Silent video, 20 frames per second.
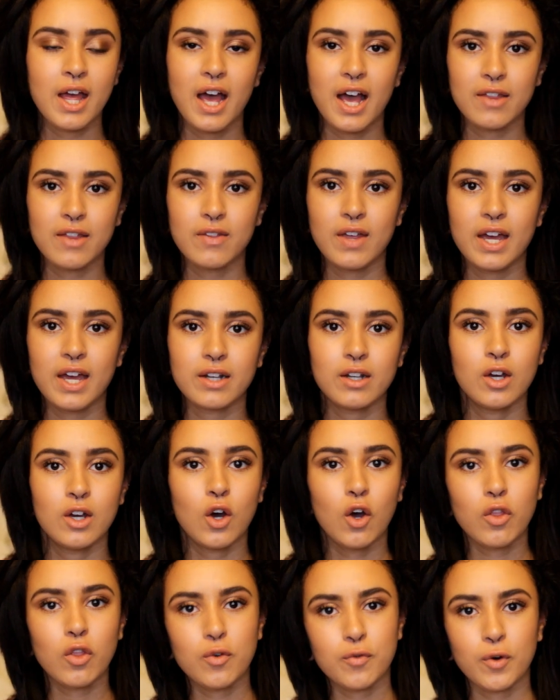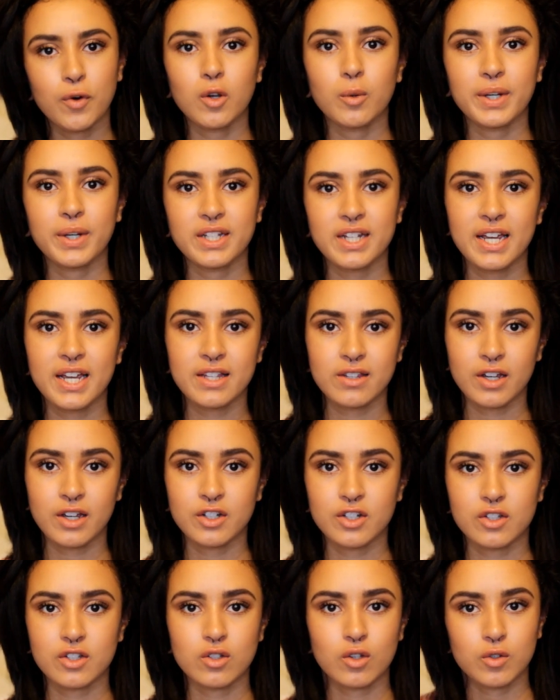and then on the following days I
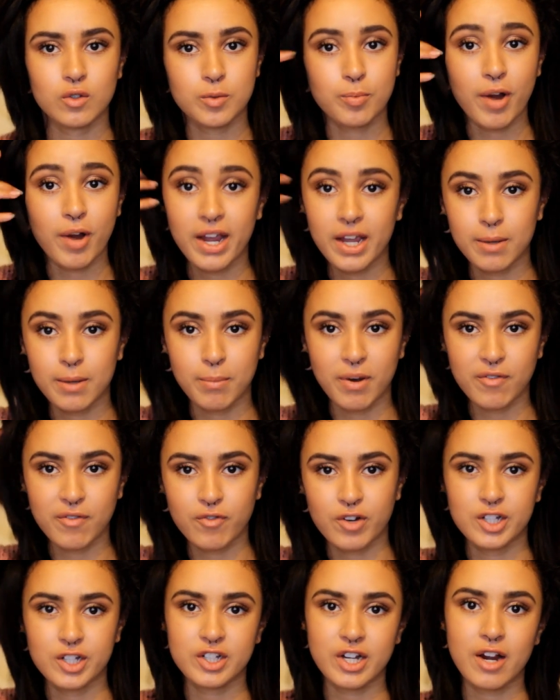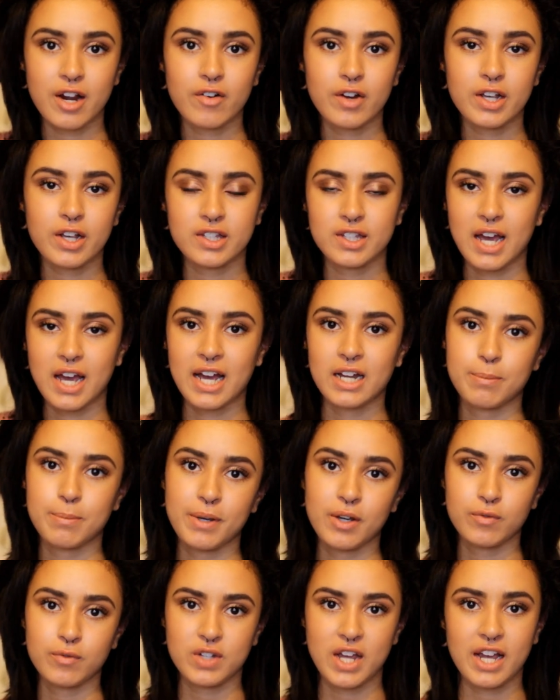just sort of spray it in my fringe area to add a
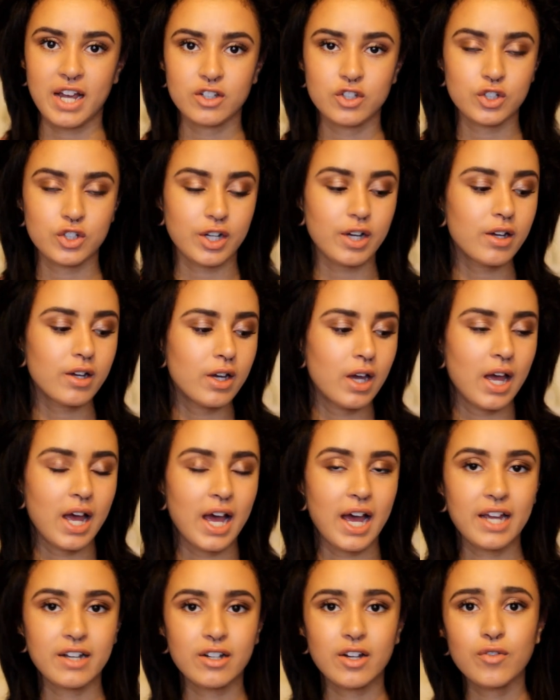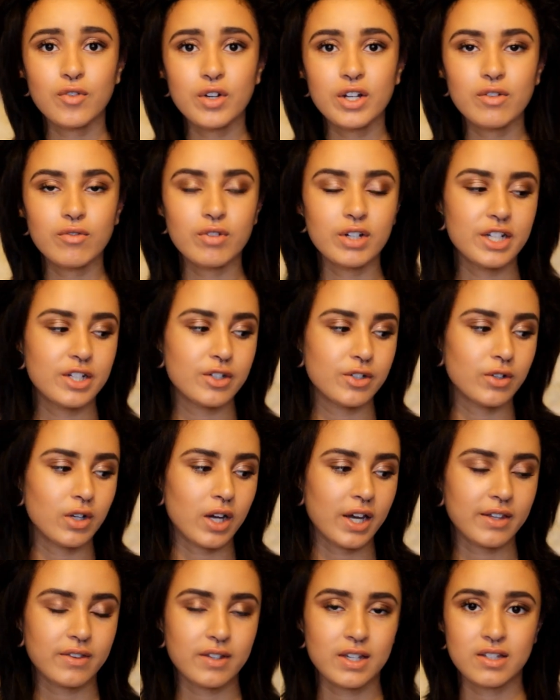bit of texture and I really really do
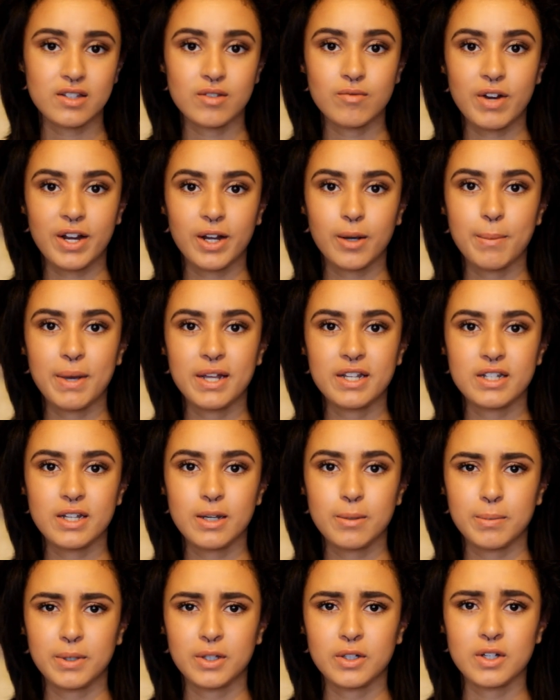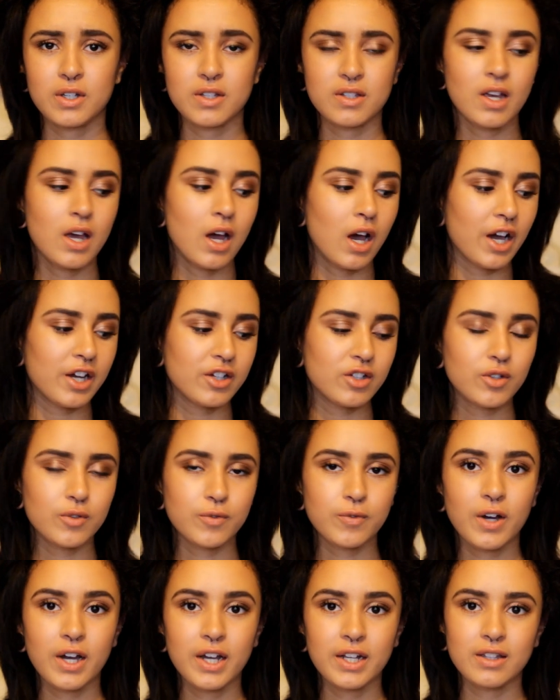like this and recommend it because I do
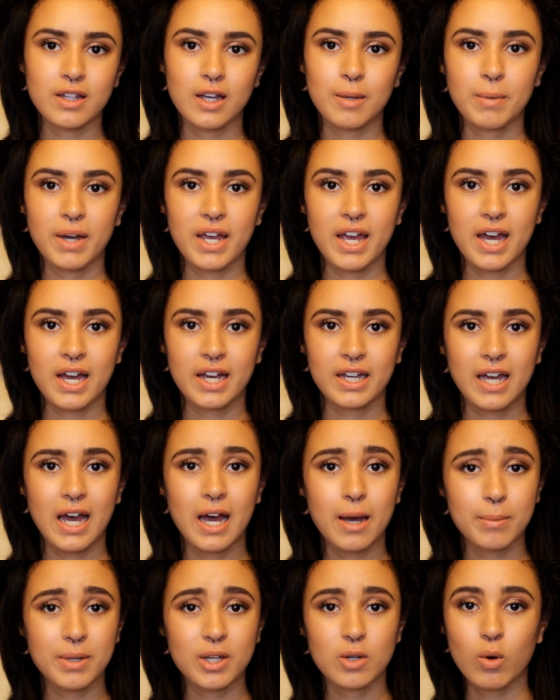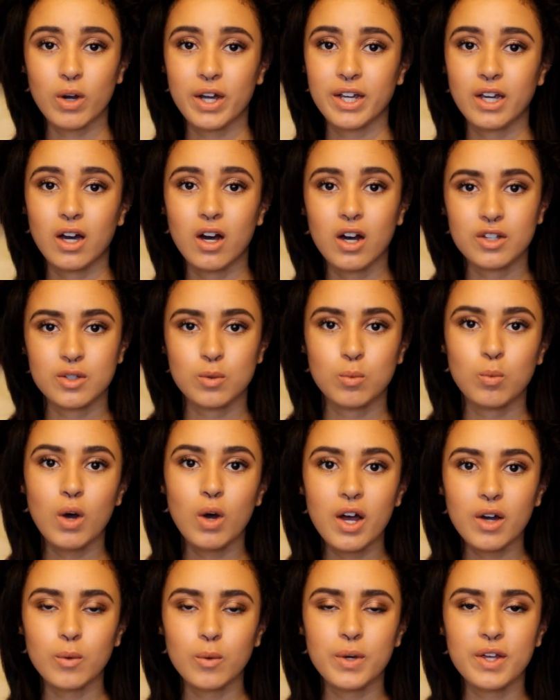find that my hair can be quite hard to
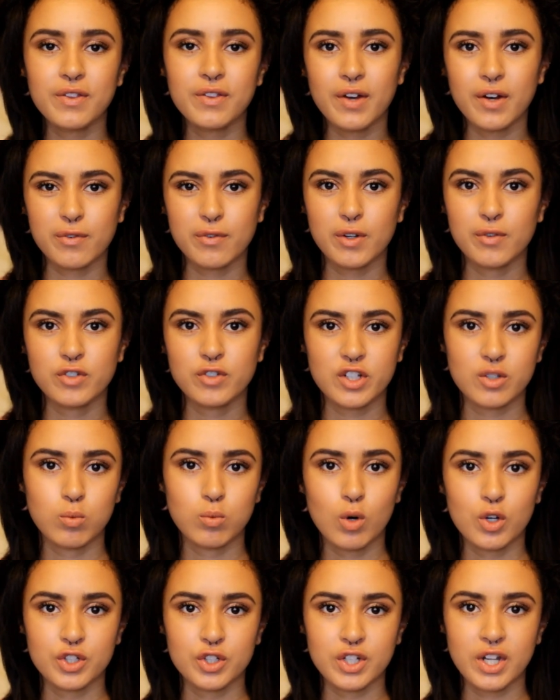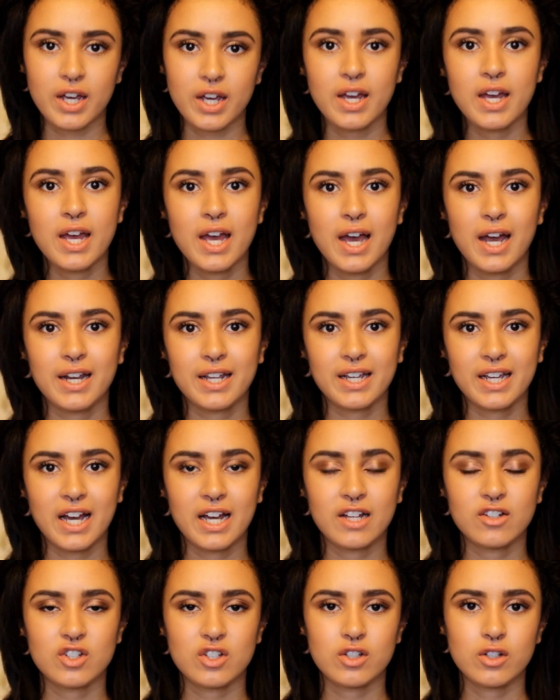work with after I've just washed it and it
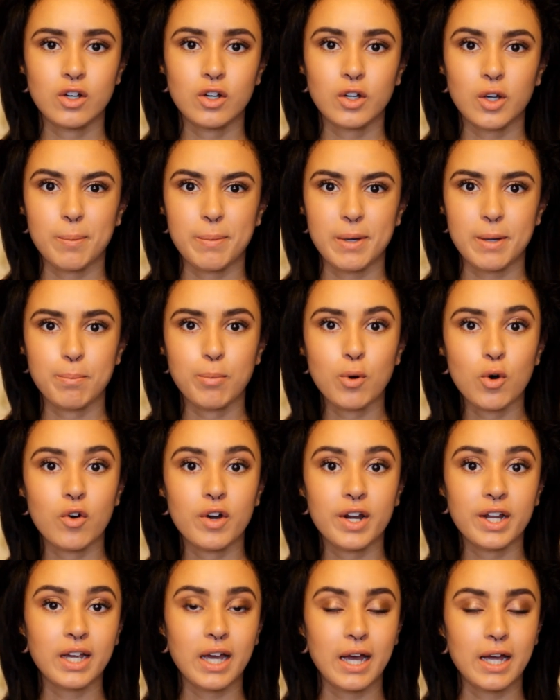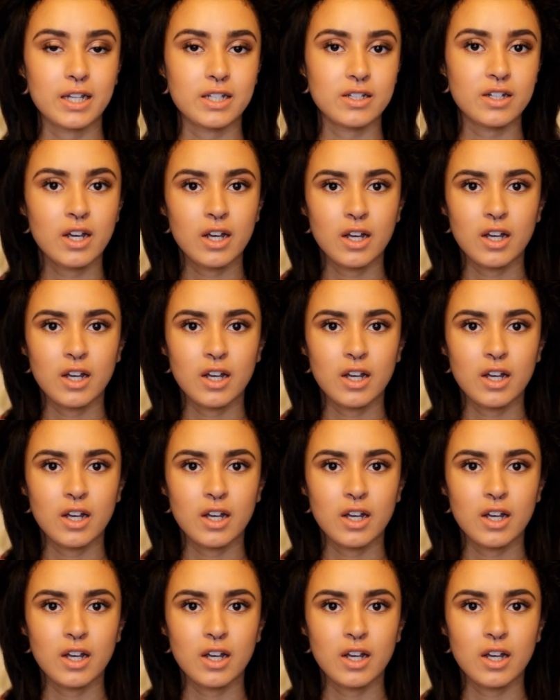can just look a bit boring and